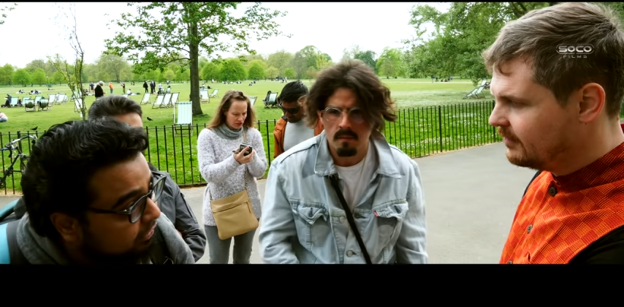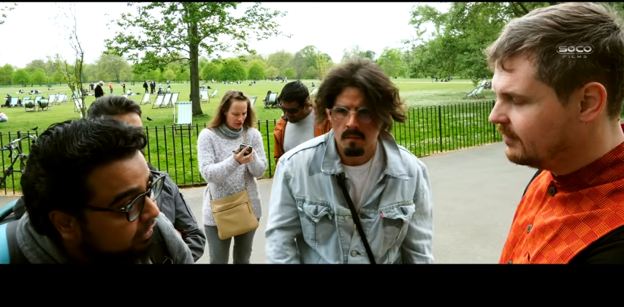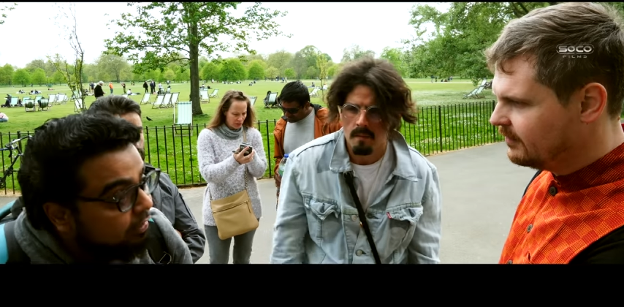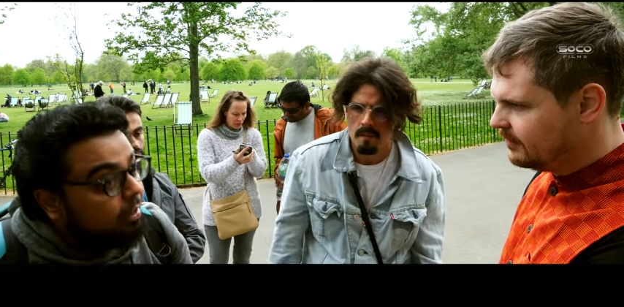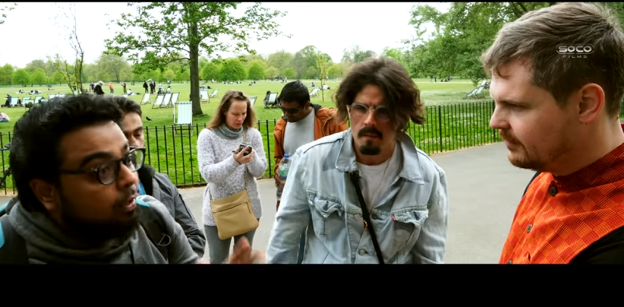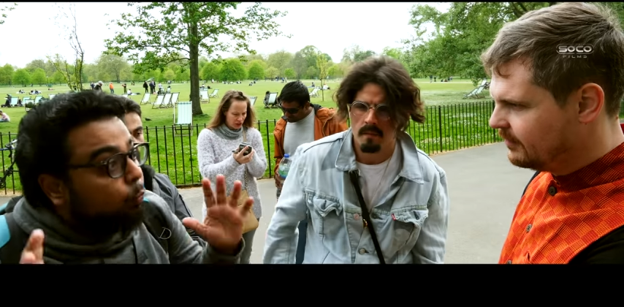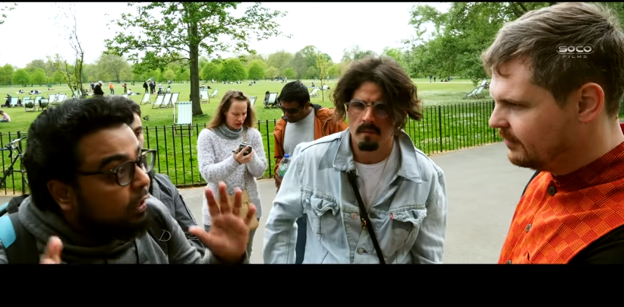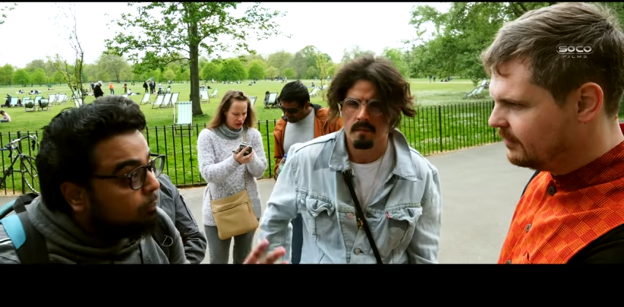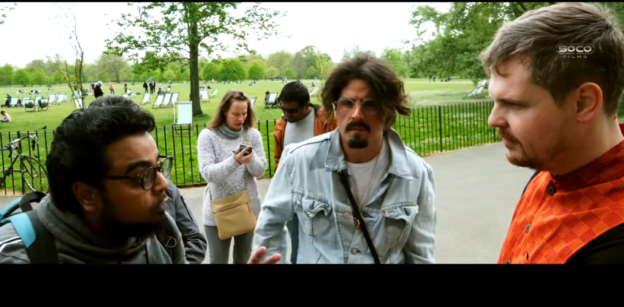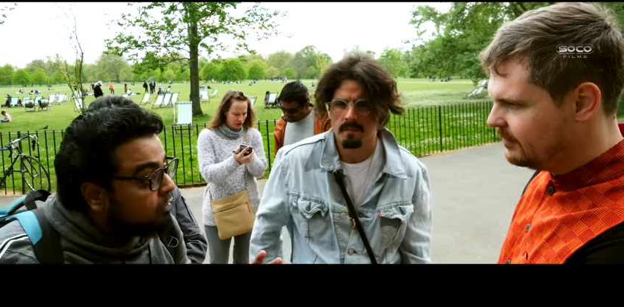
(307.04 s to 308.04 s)
Speaker 1: it.
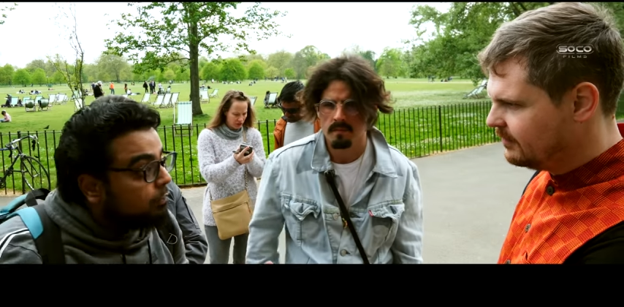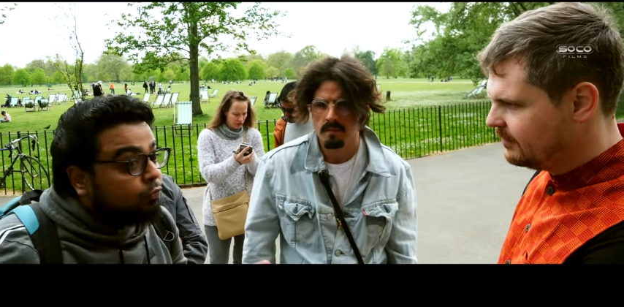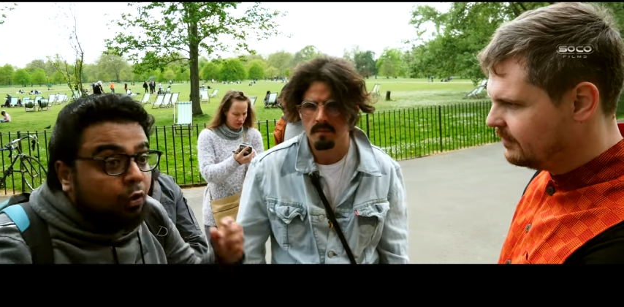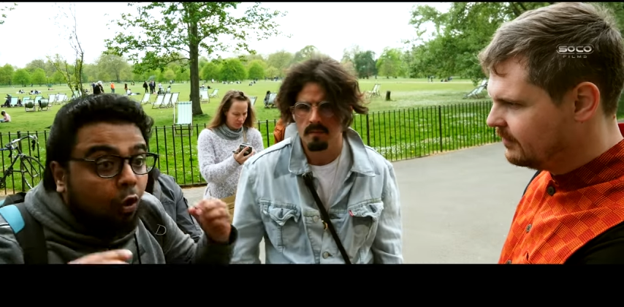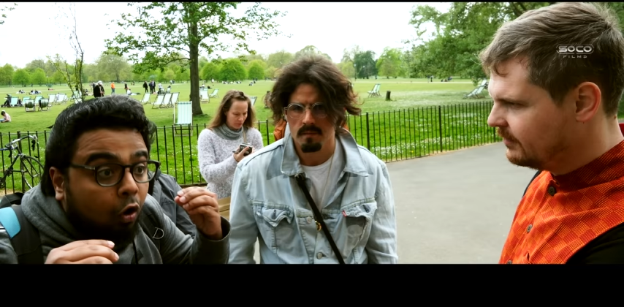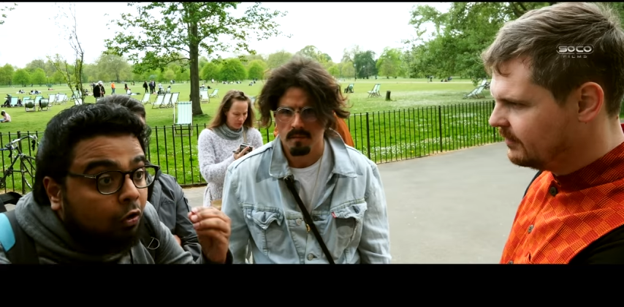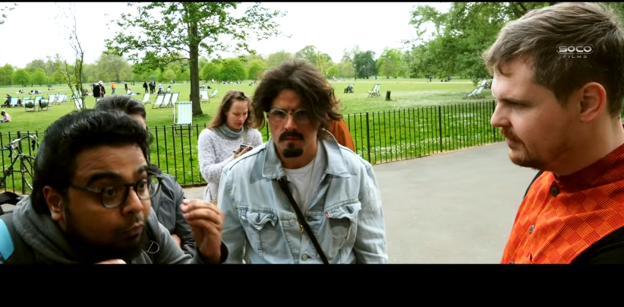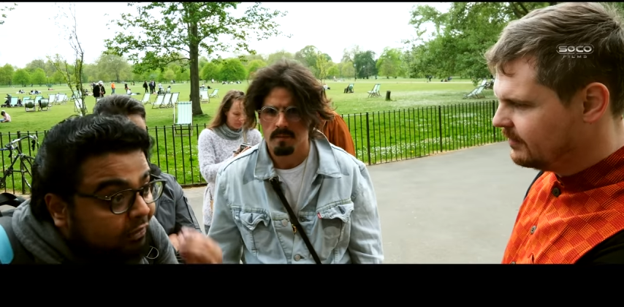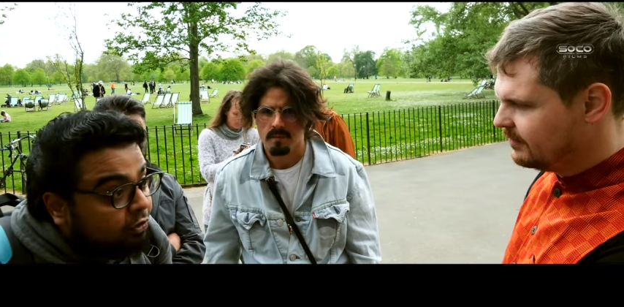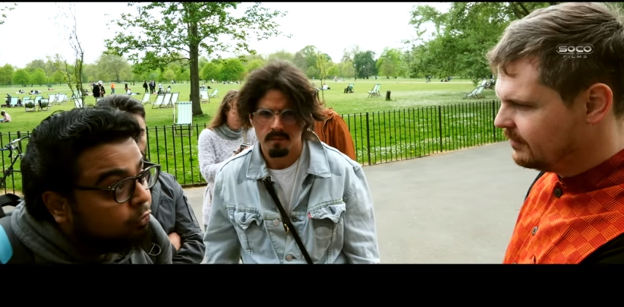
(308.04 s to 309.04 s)
We Muslims will
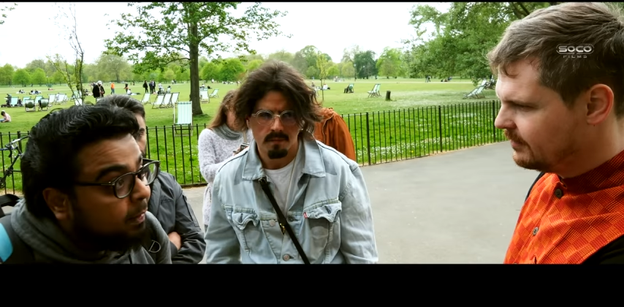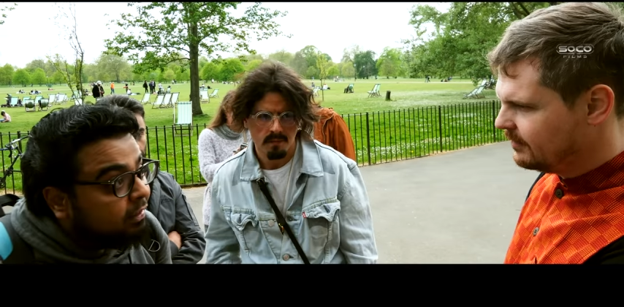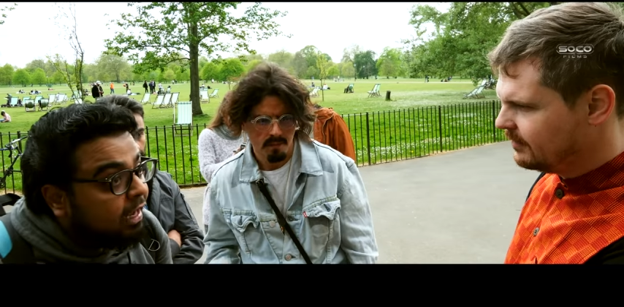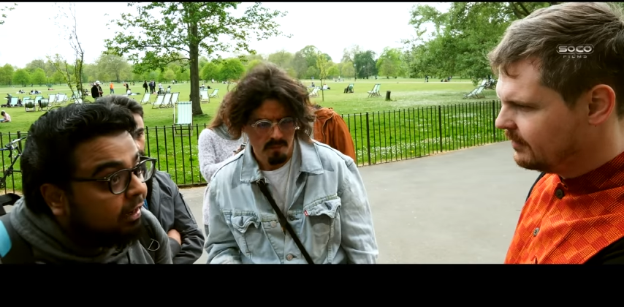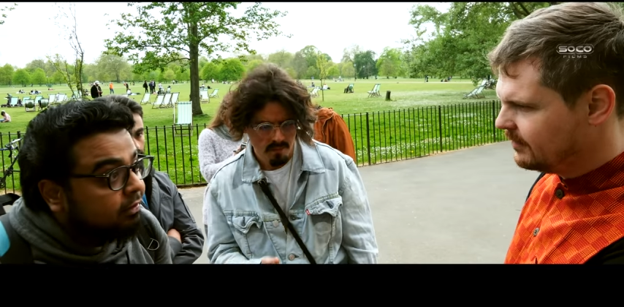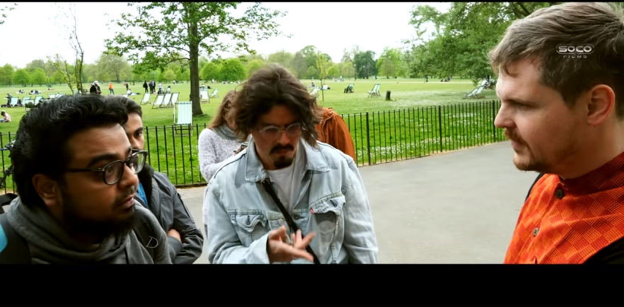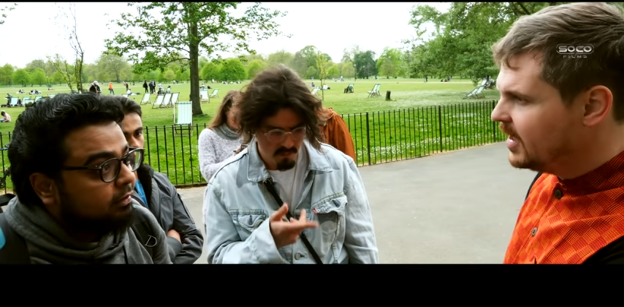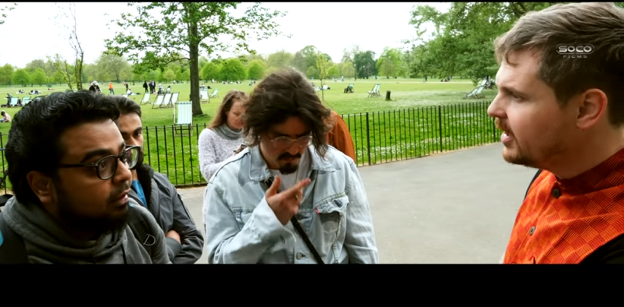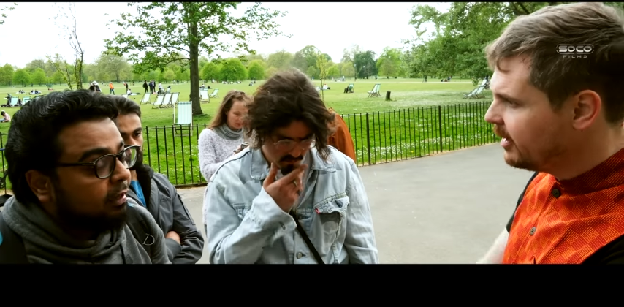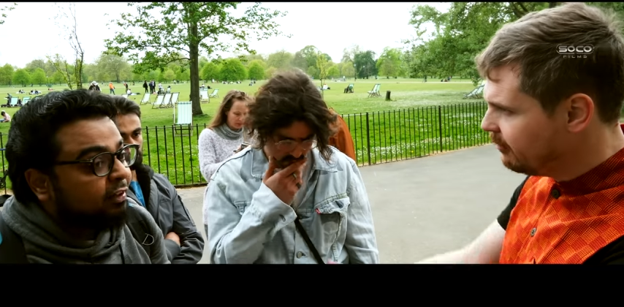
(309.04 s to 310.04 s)
always respect that.
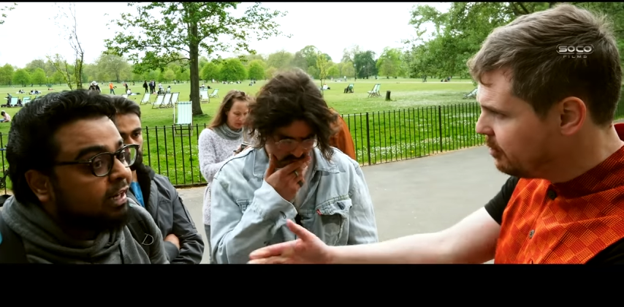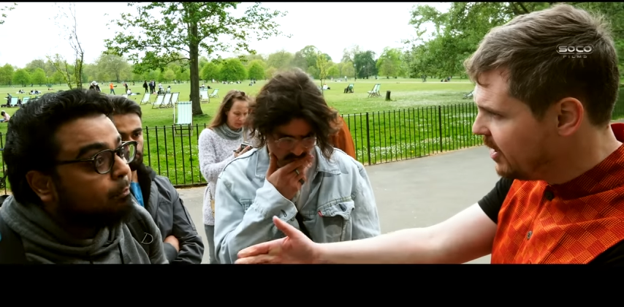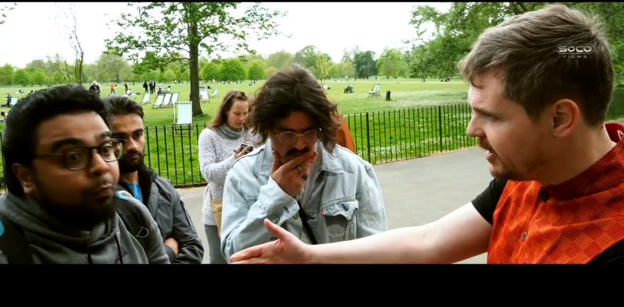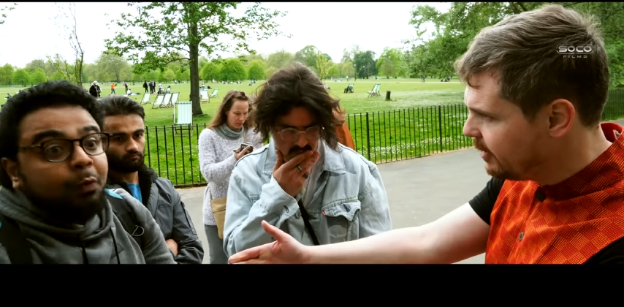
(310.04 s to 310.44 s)
Can I reply?